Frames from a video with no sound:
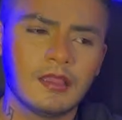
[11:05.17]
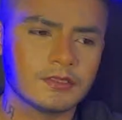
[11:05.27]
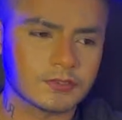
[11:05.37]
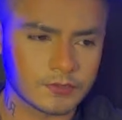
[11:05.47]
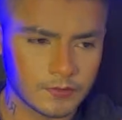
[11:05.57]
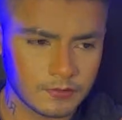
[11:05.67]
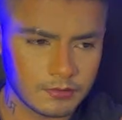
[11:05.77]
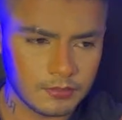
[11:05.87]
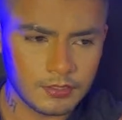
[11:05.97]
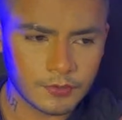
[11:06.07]
So
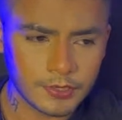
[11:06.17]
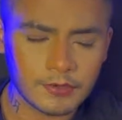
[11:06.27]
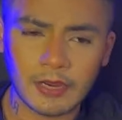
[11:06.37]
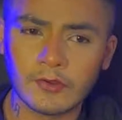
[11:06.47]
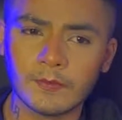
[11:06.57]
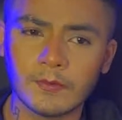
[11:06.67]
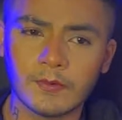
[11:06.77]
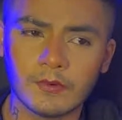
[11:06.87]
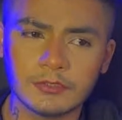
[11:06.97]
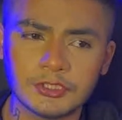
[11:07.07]
you're going to have to
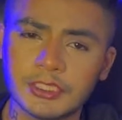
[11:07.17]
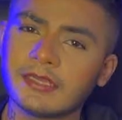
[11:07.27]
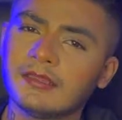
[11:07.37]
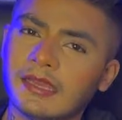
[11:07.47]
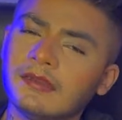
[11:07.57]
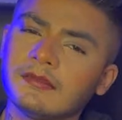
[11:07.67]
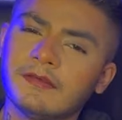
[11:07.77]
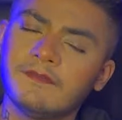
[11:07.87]
check that